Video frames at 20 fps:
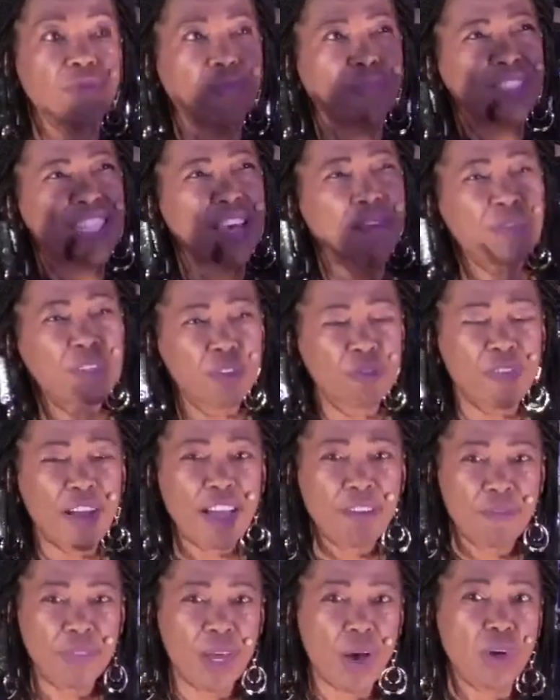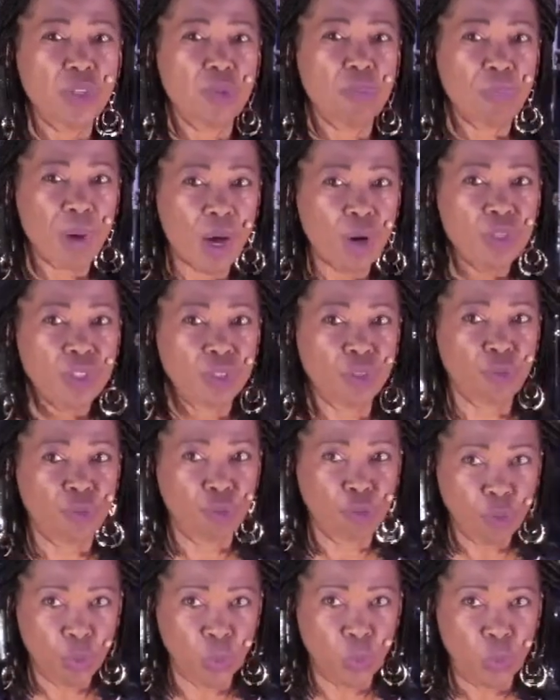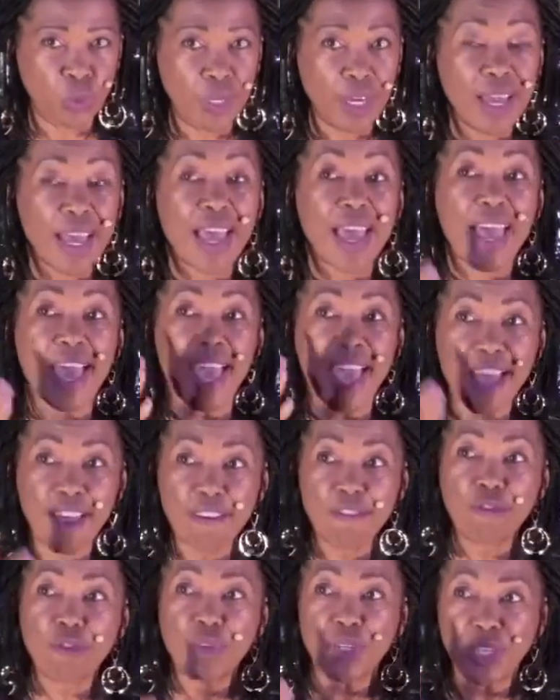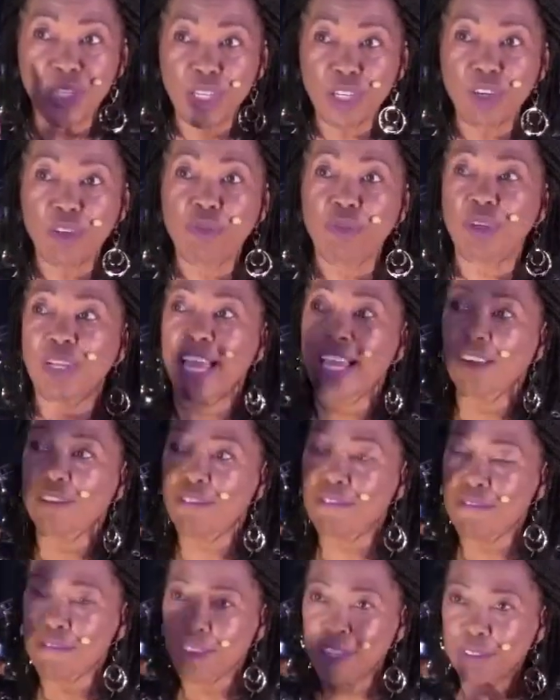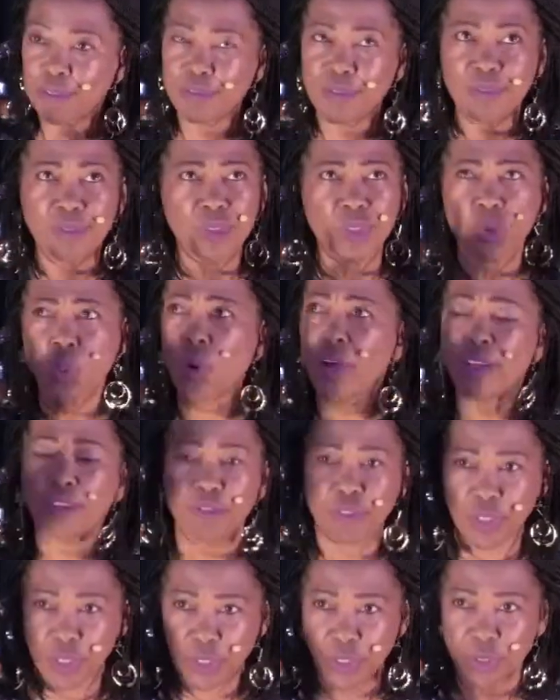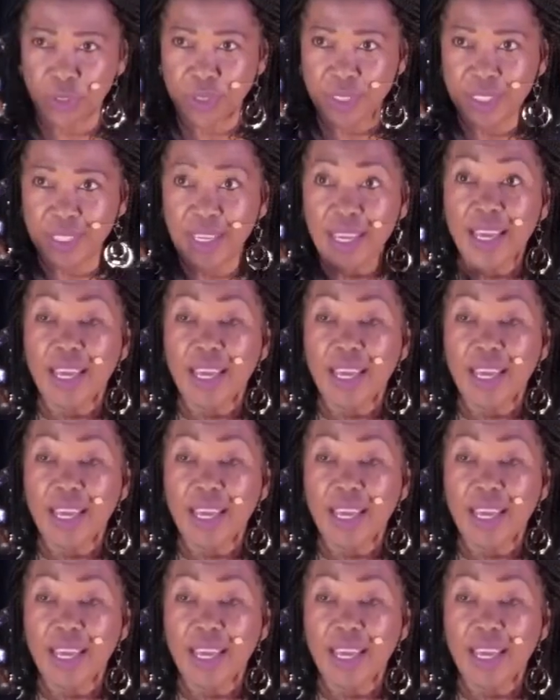75,000 pounds of food every year for like 12 years.